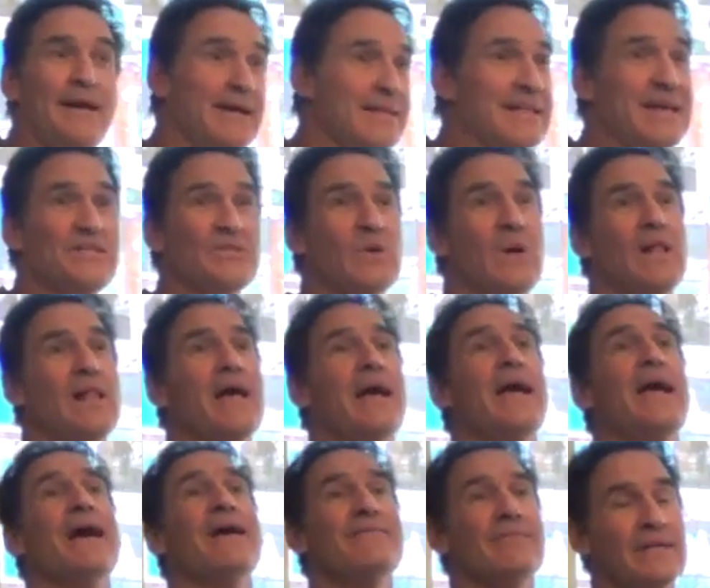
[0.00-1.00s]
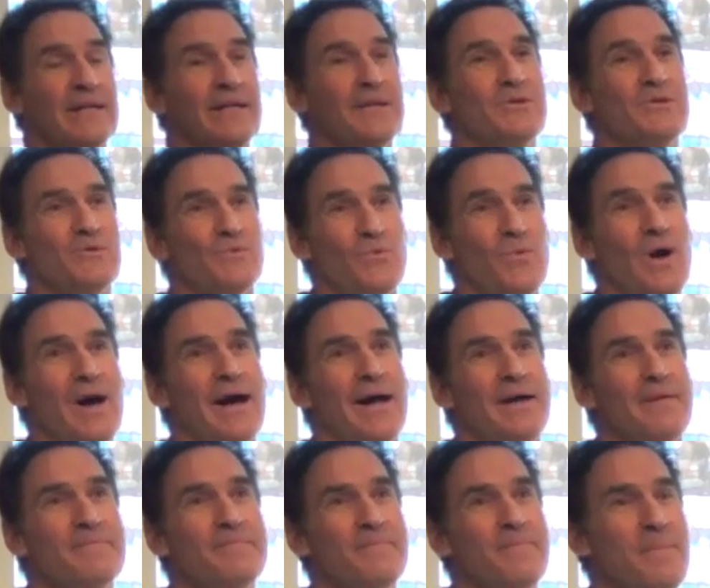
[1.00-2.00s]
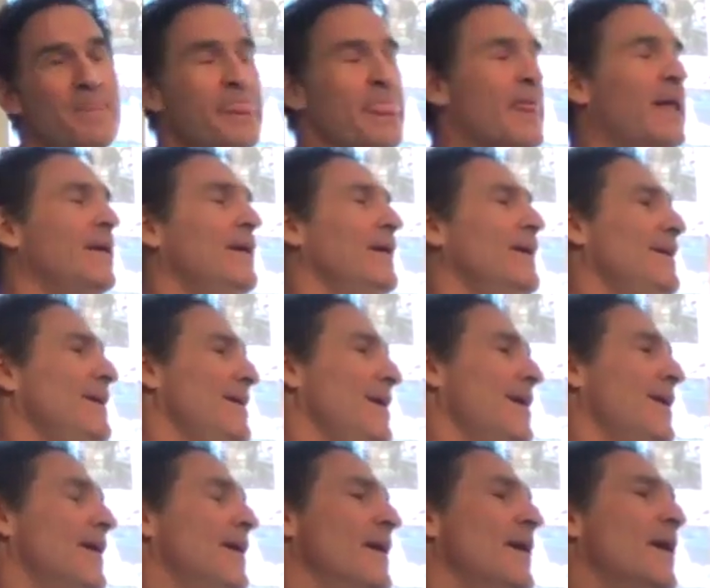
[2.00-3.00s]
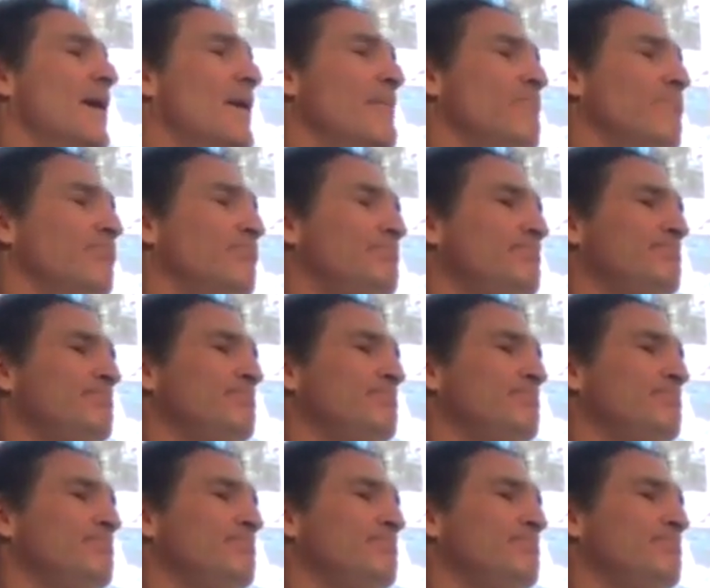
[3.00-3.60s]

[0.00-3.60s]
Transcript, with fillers: And that's all I have, and here's why. Um,